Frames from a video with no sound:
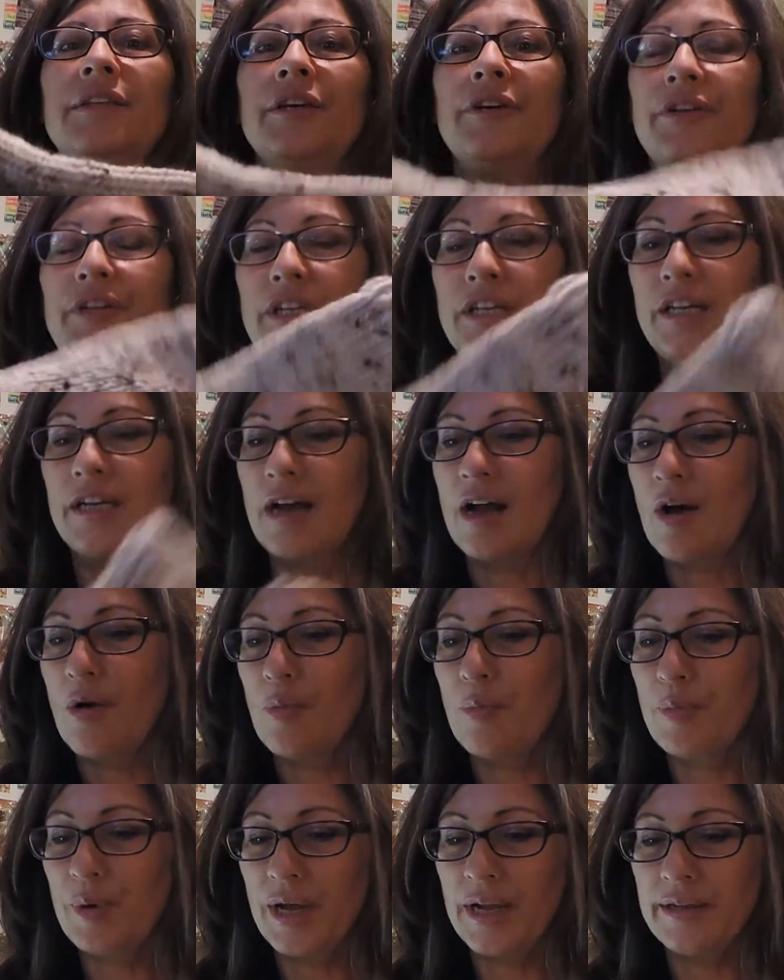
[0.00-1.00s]
there you
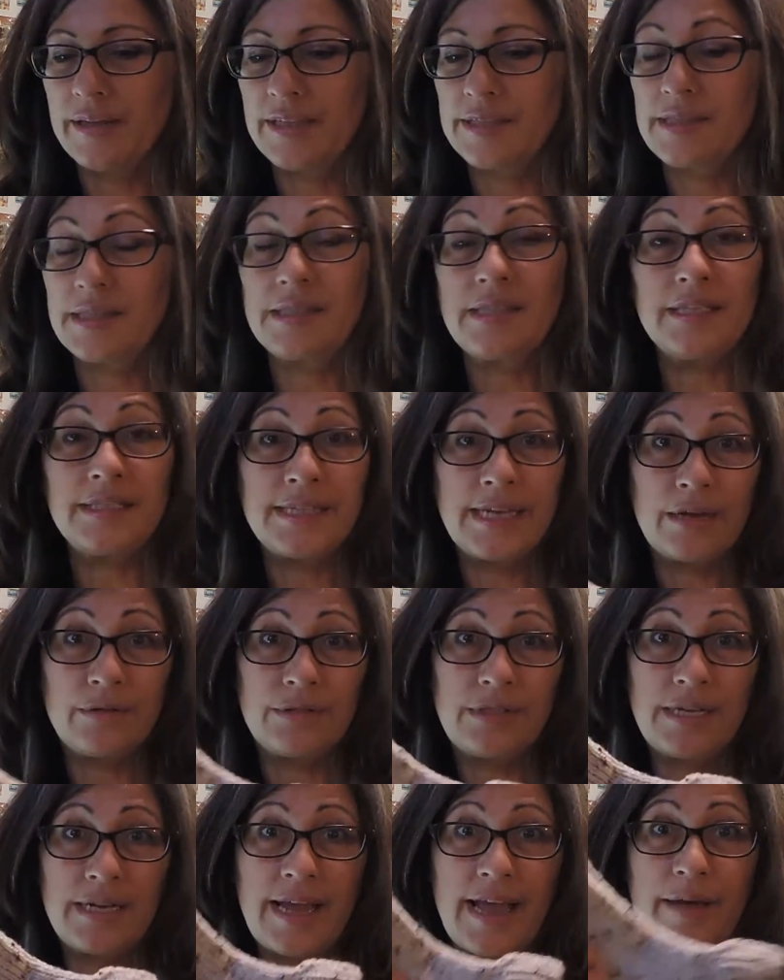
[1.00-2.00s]
go. But this is the
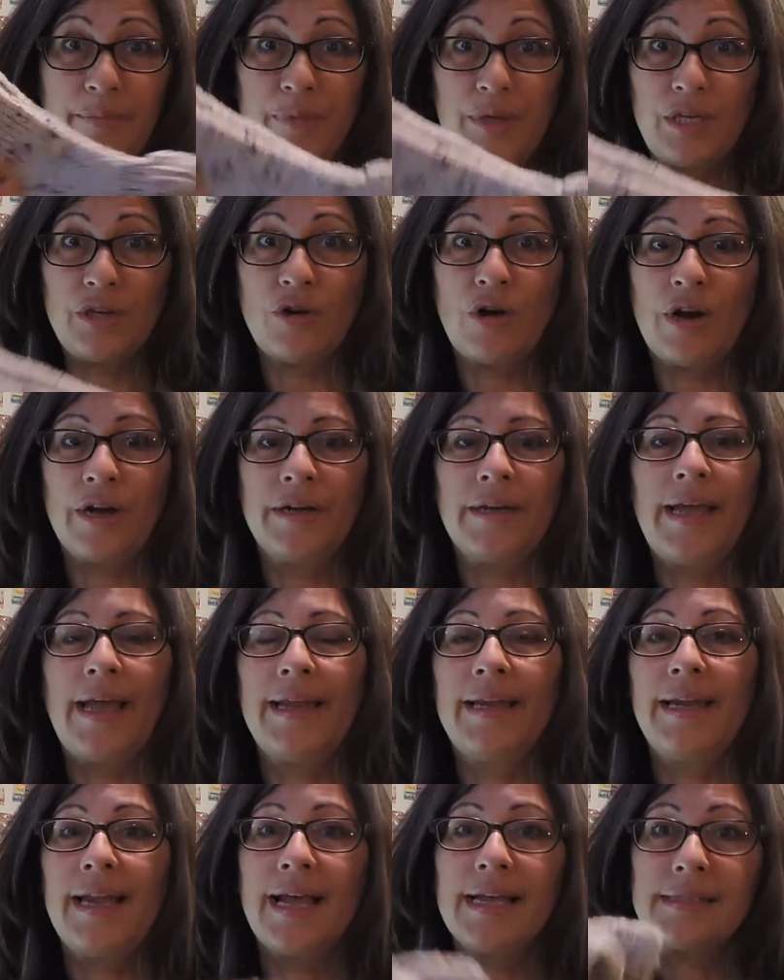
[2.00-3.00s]
Downton Abbey yarn,
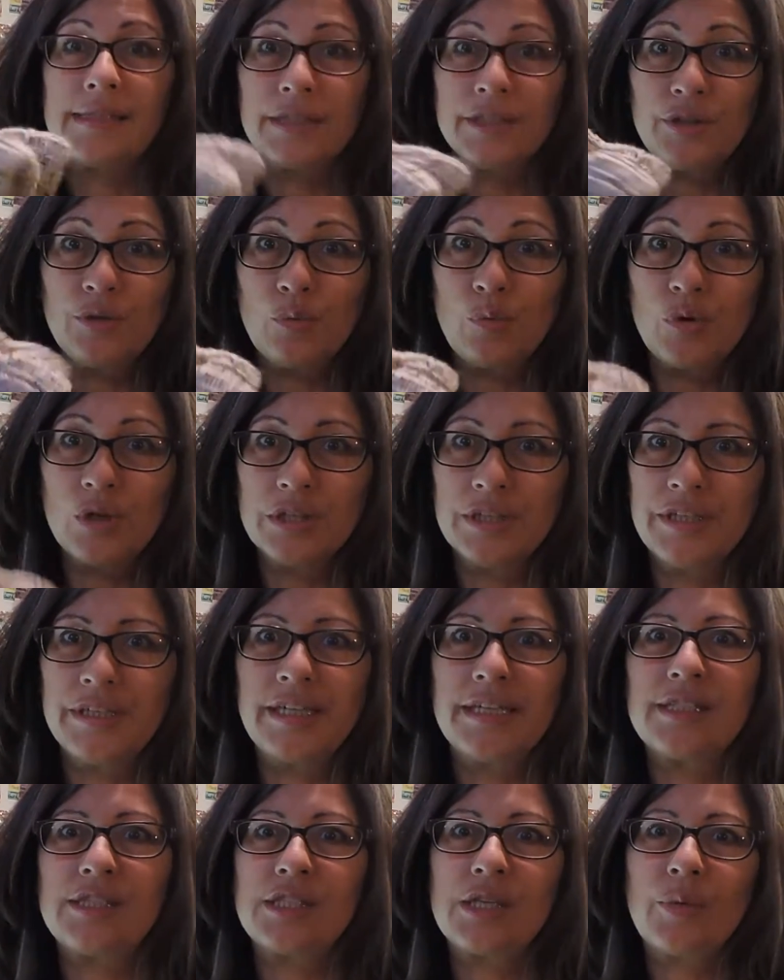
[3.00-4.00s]
and it has a little wool in
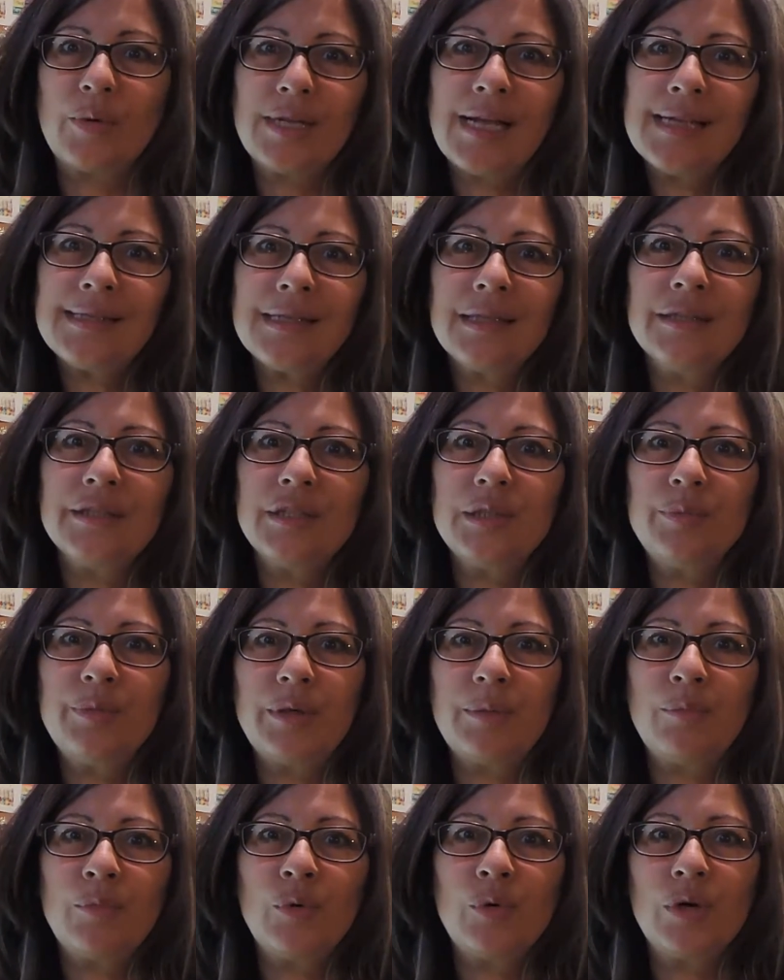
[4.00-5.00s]
it, so it has a little
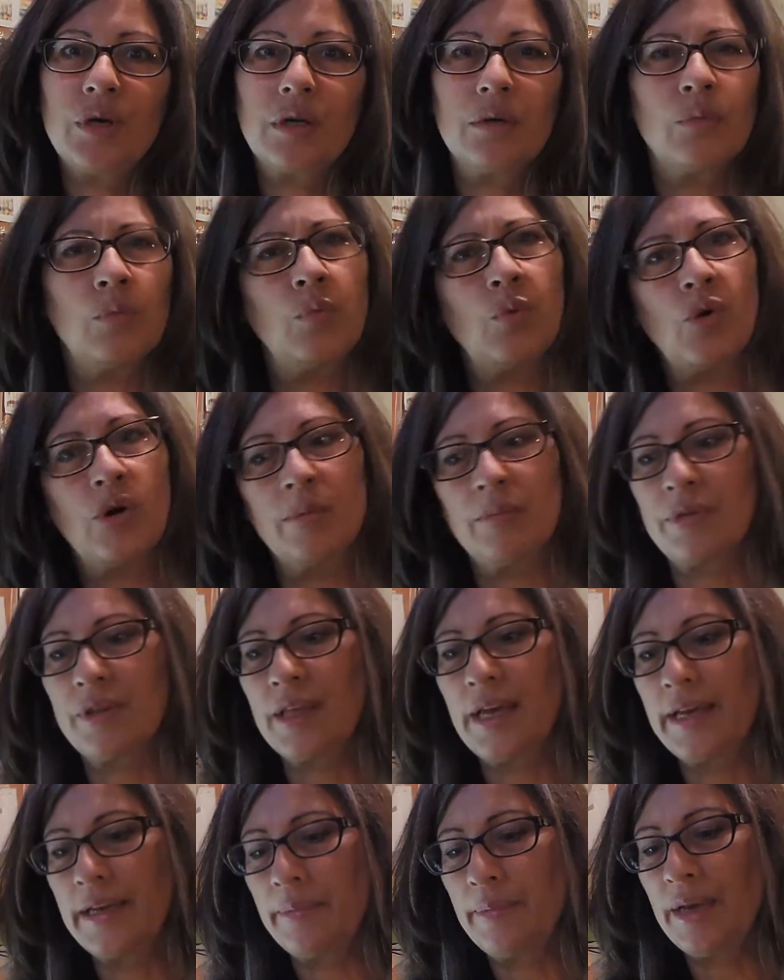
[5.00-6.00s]
bit more
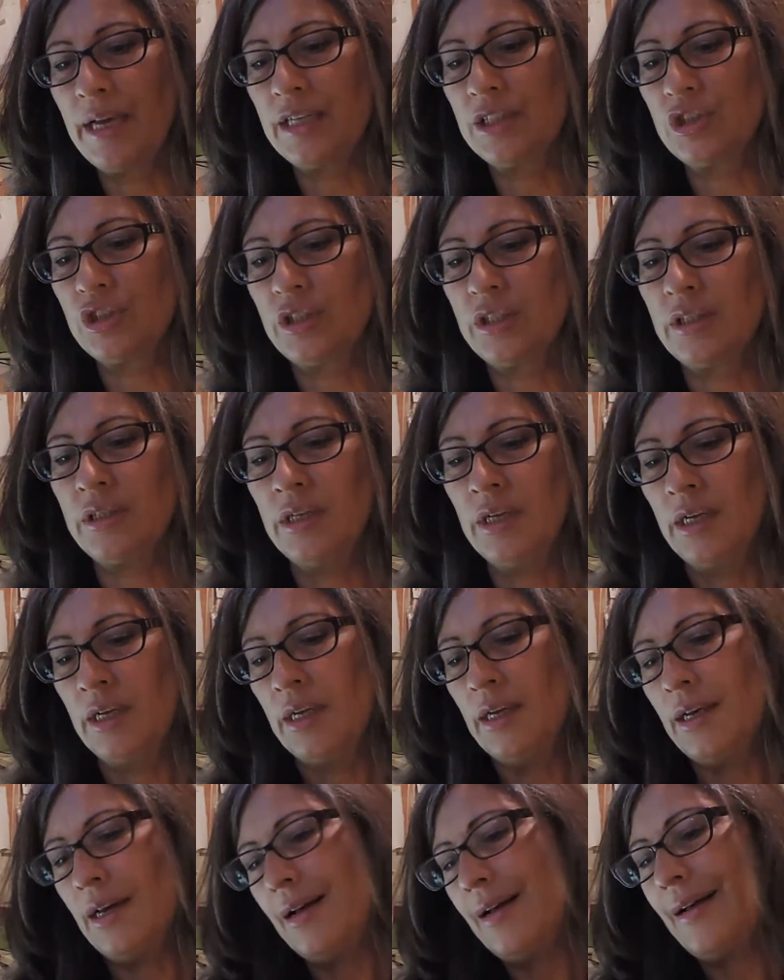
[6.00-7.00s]
warmth, I imagine.
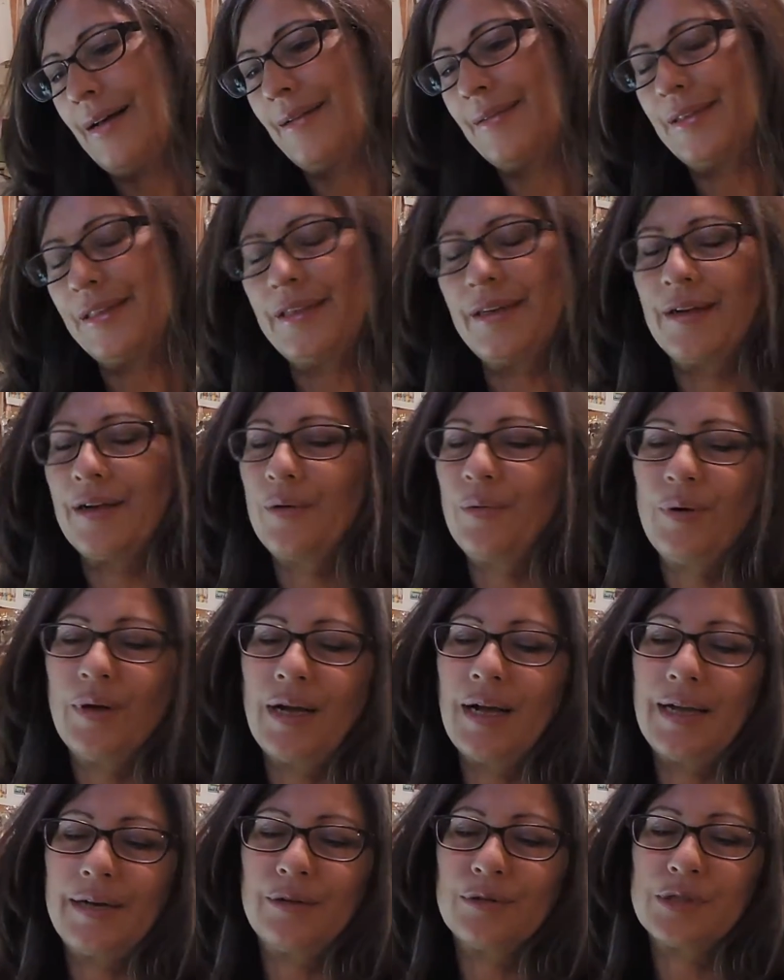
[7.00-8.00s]
You know,
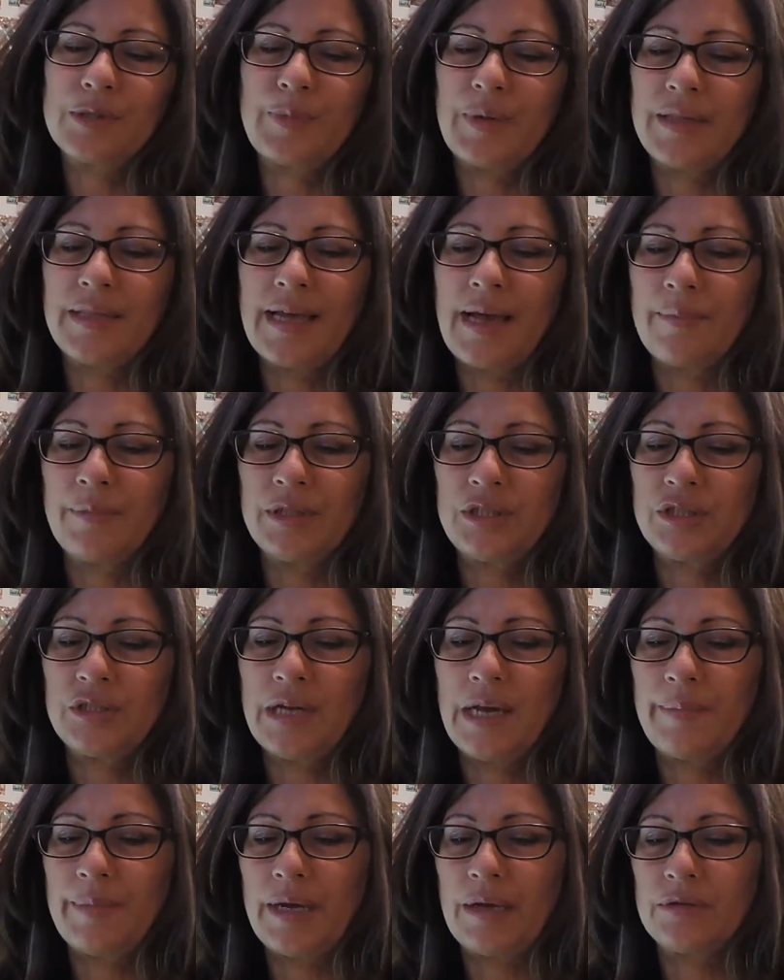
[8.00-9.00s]
I don't spend that much
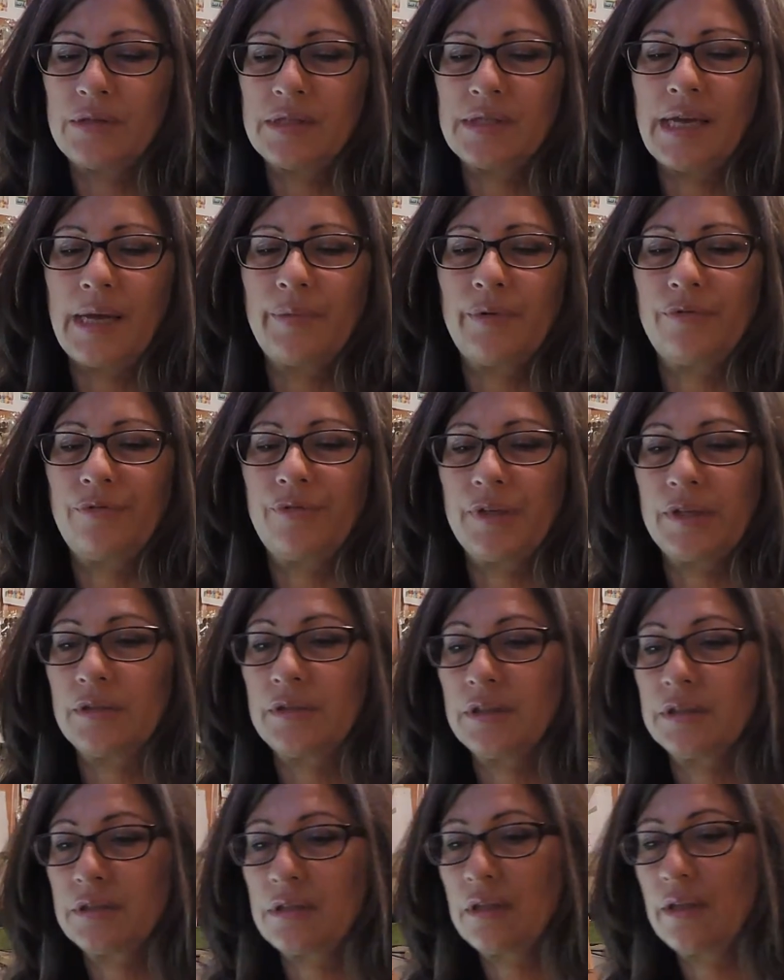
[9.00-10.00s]
time outside with
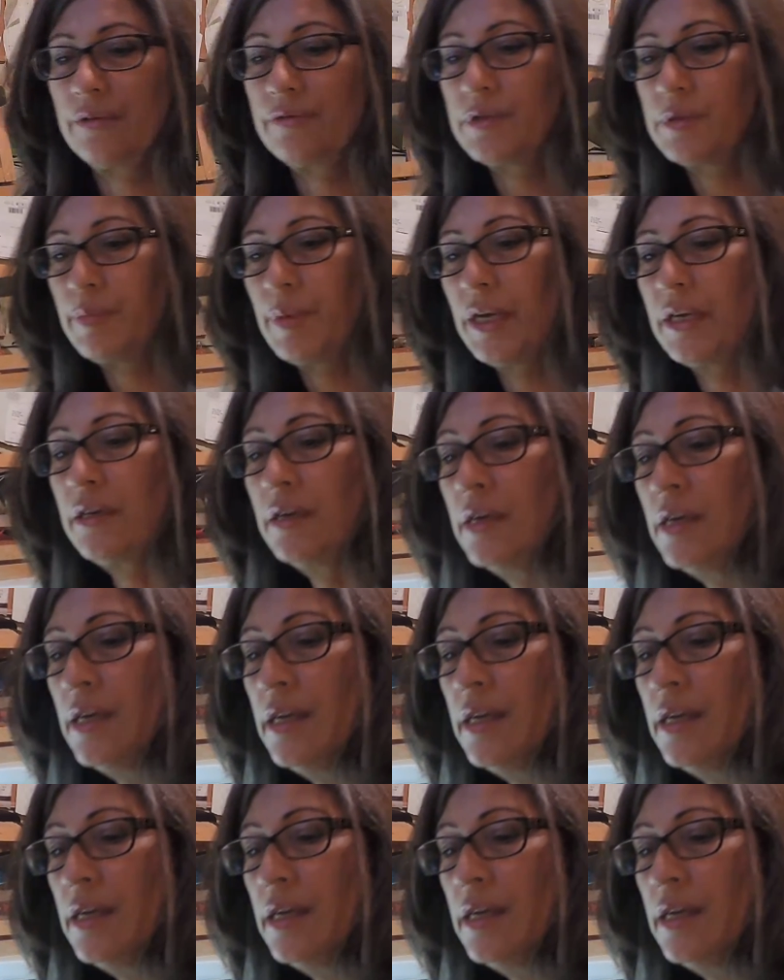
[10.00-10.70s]
fingerless gloves, but